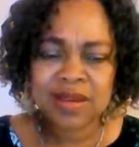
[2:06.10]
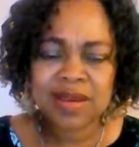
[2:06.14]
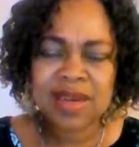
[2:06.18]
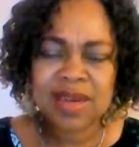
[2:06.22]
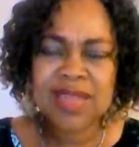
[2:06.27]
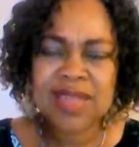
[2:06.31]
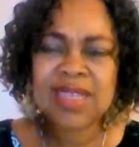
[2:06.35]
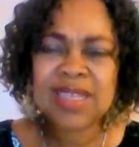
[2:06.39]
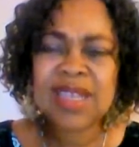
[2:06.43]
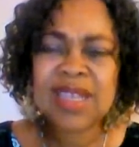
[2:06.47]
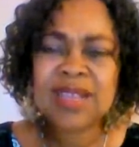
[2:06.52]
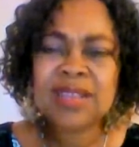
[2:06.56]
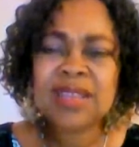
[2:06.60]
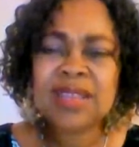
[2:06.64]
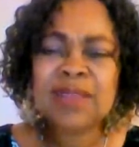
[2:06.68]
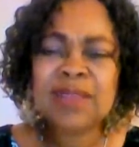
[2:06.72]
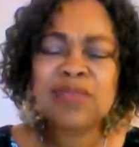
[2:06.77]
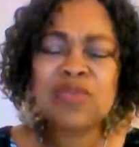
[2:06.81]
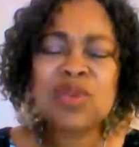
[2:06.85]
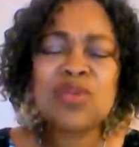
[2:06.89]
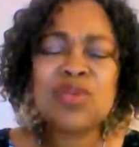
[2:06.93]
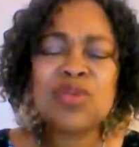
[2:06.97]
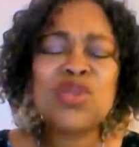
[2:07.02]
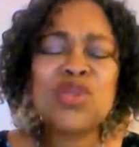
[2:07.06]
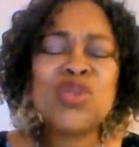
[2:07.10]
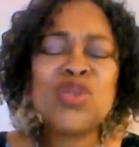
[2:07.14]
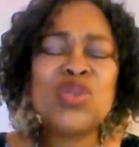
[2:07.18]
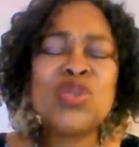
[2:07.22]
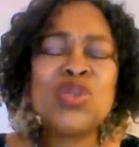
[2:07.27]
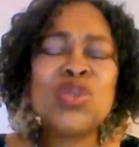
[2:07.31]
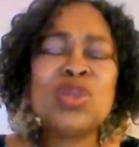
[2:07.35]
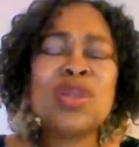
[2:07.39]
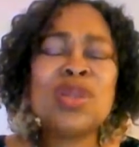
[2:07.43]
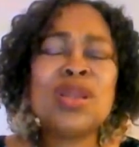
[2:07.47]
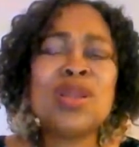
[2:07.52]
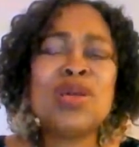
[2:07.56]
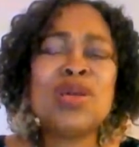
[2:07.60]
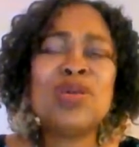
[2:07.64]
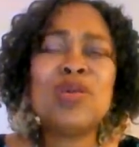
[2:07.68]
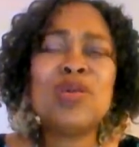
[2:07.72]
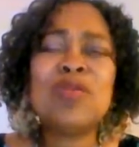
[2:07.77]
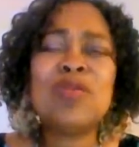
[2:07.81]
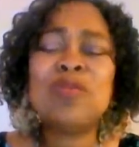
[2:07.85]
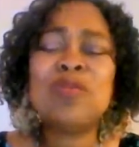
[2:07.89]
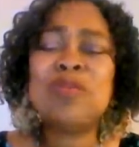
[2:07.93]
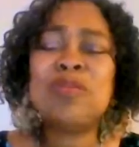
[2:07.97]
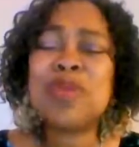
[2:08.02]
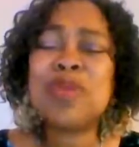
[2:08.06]
that they have done a lot
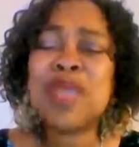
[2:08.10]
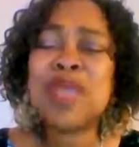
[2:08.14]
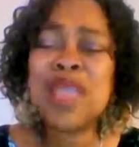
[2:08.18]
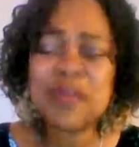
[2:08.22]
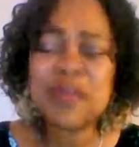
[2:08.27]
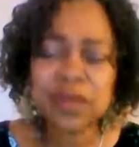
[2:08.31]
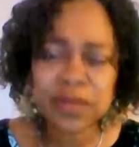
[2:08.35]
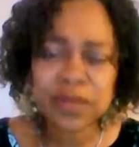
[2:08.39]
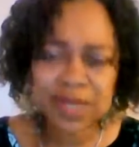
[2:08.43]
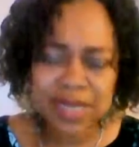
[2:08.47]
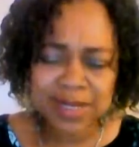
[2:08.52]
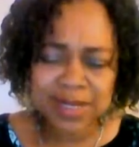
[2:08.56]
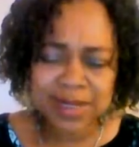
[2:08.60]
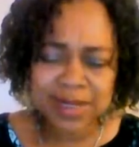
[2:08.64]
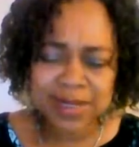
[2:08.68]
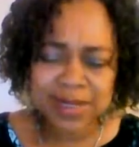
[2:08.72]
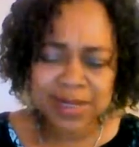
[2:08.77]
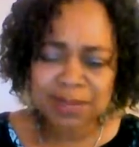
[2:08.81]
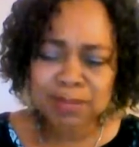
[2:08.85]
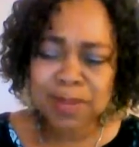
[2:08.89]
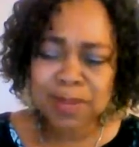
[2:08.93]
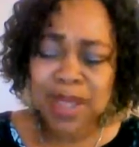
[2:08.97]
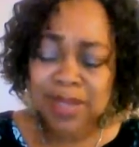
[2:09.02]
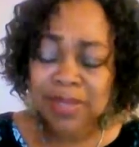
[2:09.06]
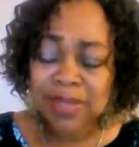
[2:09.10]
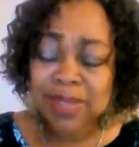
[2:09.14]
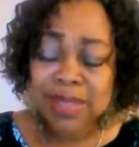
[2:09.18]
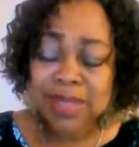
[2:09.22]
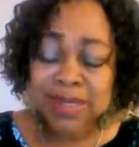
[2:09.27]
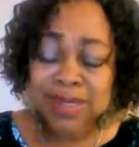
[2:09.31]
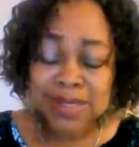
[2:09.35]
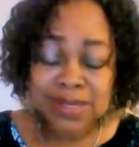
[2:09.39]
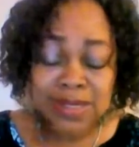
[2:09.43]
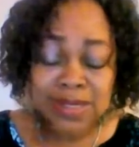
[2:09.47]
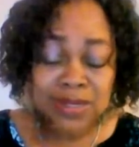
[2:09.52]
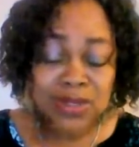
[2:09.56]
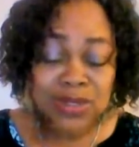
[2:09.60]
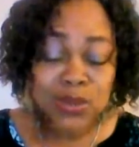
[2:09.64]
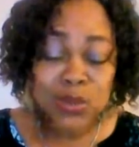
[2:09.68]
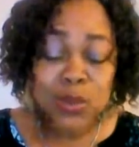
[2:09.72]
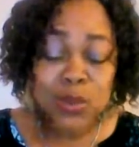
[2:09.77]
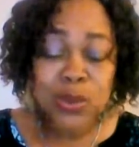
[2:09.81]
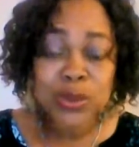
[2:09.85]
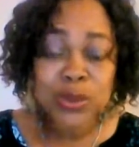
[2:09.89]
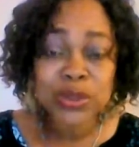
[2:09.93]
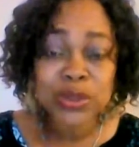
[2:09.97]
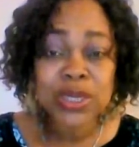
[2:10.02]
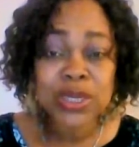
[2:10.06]
of evil things, bad things in this
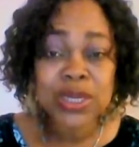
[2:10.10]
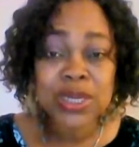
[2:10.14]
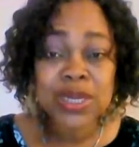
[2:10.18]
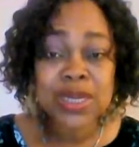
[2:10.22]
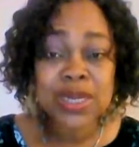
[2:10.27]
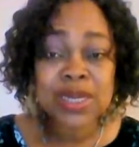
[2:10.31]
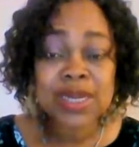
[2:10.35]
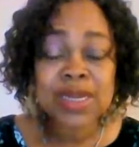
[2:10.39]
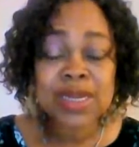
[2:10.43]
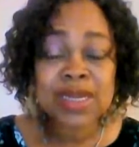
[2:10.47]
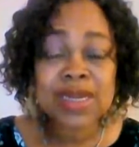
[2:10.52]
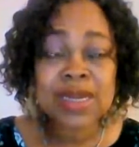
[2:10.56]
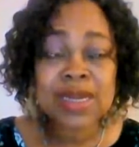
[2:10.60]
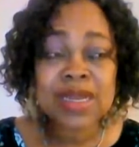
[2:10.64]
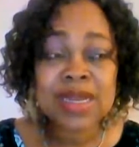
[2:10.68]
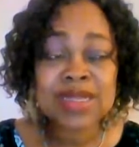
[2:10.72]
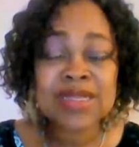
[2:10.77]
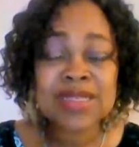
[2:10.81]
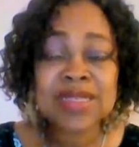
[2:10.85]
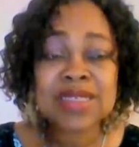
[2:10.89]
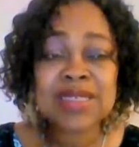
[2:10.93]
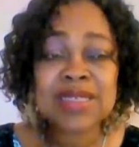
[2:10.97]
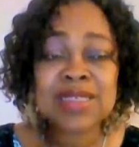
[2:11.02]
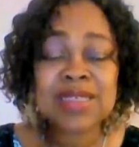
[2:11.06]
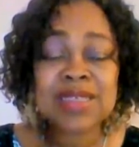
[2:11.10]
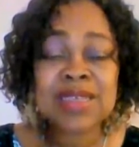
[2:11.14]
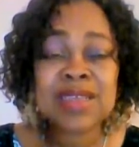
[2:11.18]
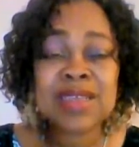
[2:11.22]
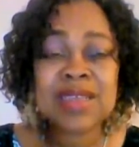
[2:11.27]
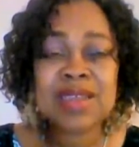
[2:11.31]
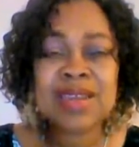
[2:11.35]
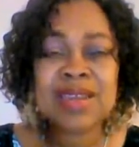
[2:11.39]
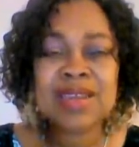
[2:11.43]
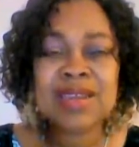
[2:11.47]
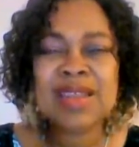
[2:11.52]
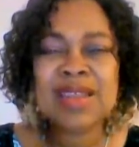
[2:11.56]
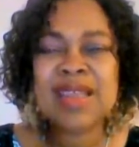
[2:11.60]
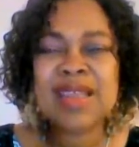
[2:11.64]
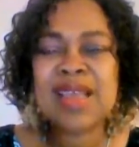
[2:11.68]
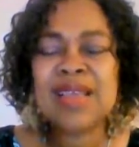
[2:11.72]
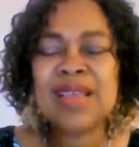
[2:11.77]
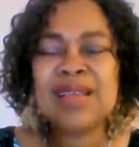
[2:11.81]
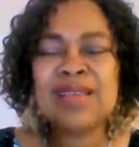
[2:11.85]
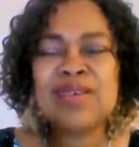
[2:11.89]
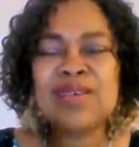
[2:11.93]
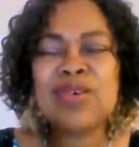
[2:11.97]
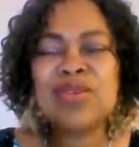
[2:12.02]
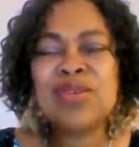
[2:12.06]
world, that
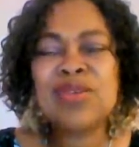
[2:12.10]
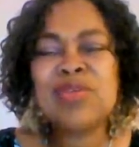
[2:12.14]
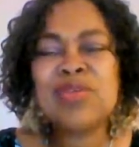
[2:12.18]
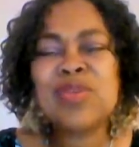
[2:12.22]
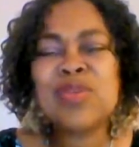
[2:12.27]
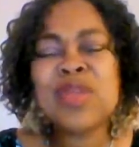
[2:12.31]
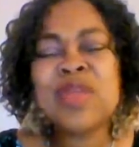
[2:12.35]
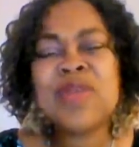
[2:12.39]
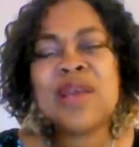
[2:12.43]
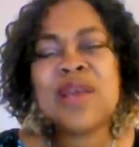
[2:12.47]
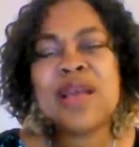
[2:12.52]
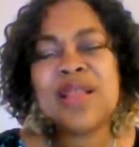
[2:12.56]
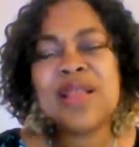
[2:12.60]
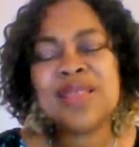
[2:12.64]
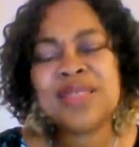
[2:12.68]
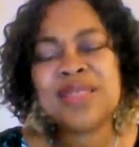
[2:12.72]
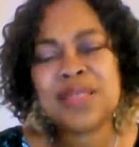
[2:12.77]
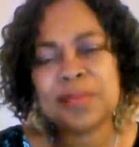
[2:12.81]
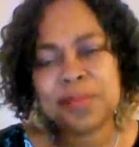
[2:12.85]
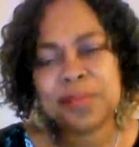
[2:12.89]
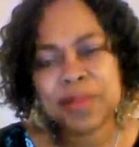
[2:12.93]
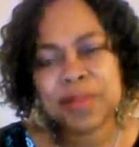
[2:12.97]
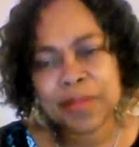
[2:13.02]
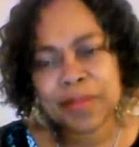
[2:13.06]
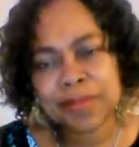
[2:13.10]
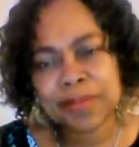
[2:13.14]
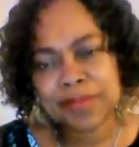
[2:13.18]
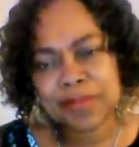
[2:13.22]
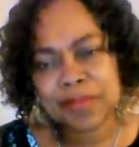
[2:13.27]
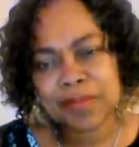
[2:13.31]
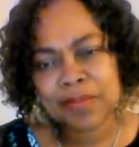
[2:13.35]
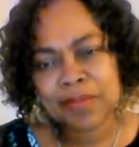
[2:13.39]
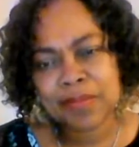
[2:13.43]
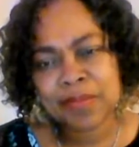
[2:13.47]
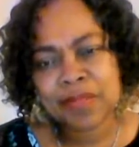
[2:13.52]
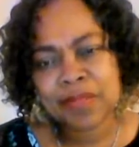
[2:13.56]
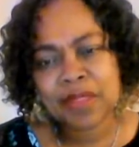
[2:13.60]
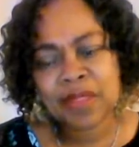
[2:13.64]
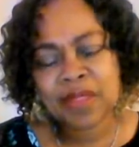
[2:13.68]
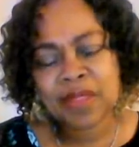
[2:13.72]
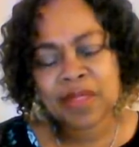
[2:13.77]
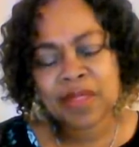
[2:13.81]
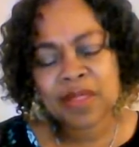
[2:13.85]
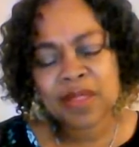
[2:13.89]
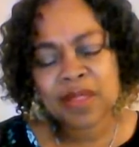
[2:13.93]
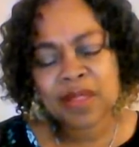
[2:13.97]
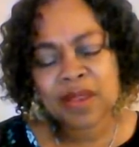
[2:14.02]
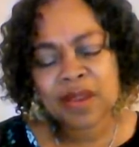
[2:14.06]
God will never accept them.
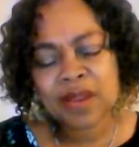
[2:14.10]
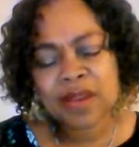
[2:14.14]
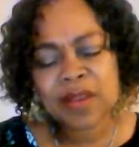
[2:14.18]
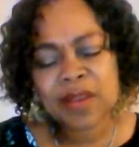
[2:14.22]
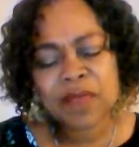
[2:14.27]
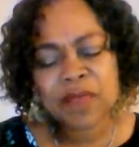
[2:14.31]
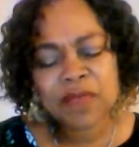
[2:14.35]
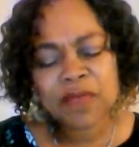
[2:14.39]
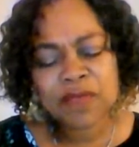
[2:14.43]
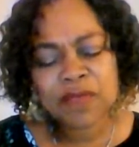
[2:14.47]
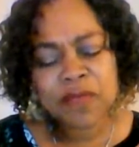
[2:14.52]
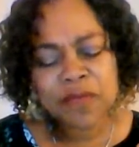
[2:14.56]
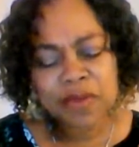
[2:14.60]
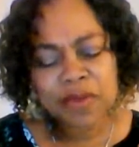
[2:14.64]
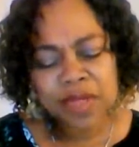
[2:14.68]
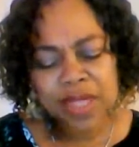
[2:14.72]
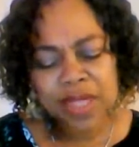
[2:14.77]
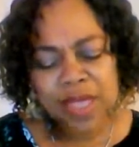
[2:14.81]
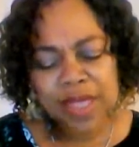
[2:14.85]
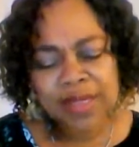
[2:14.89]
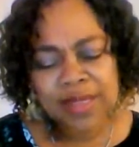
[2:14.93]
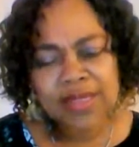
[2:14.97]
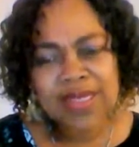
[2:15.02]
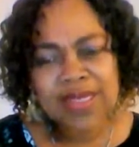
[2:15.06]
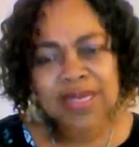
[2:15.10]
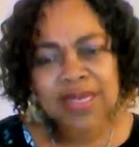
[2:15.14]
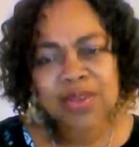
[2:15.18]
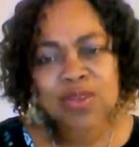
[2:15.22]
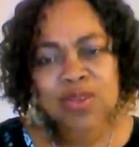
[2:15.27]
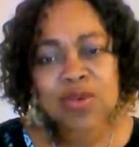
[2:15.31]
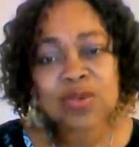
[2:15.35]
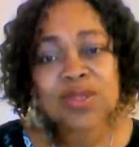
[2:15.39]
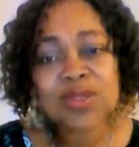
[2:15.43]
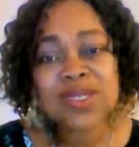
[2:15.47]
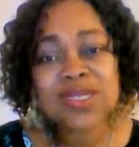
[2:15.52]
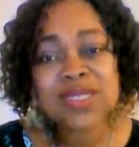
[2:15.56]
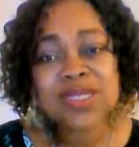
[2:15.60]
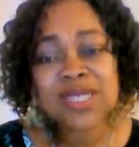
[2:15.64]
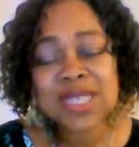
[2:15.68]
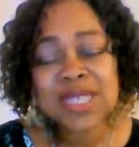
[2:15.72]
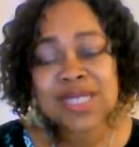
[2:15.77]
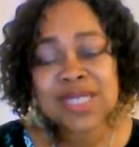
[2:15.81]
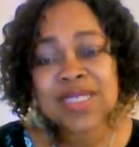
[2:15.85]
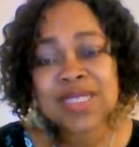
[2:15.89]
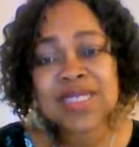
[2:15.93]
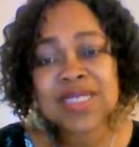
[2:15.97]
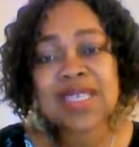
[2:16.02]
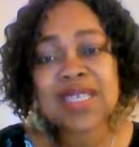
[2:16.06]
They forget that God
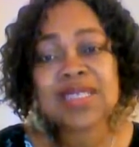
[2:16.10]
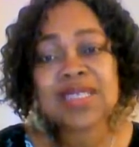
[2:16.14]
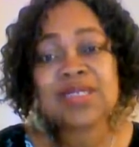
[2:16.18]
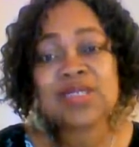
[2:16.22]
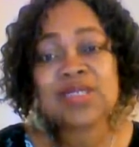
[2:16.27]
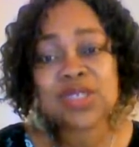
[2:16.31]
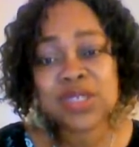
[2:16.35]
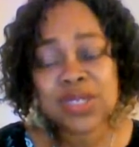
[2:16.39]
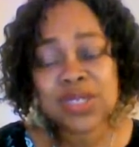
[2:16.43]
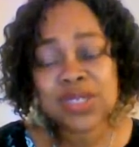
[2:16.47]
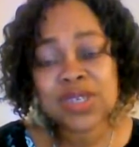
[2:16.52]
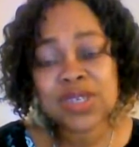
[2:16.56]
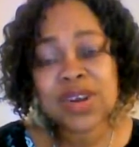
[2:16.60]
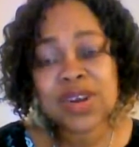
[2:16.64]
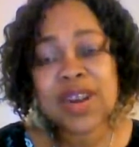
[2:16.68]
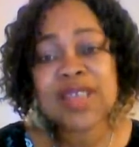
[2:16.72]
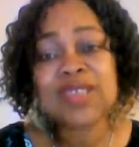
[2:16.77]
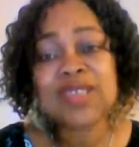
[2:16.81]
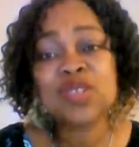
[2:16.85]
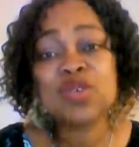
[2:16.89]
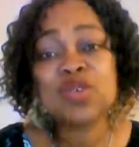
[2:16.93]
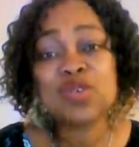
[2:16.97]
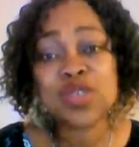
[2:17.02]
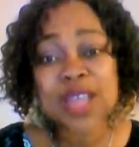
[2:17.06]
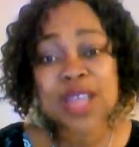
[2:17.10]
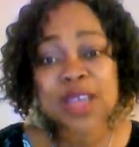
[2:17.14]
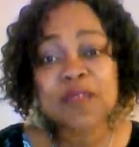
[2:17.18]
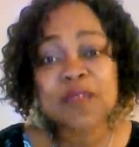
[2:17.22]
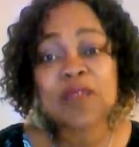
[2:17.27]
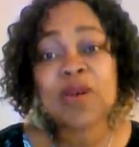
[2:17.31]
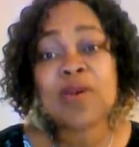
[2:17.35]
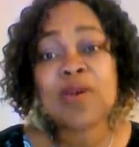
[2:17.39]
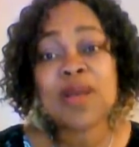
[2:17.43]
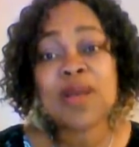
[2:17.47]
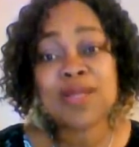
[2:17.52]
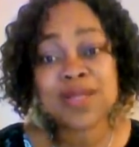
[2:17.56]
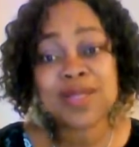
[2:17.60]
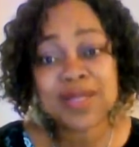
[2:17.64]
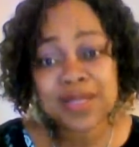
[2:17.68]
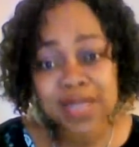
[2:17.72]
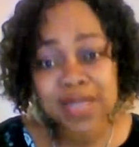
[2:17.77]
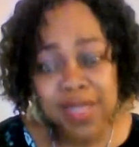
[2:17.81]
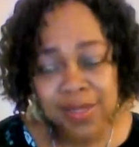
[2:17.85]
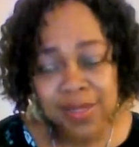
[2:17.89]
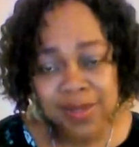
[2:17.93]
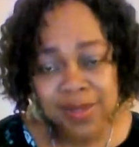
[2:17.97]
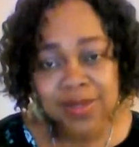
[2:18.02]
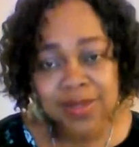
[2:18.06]
sent Jesus Christ to die for our
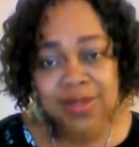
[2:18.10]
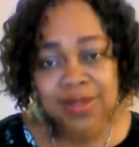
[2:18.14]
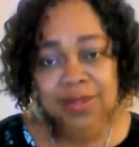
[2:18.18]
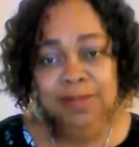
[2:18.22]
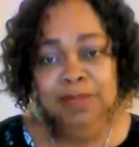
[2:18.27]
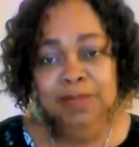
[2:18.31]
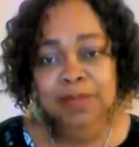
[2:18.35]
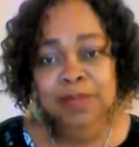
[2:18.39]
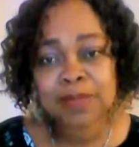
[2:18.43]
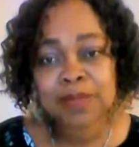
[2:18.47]
sins.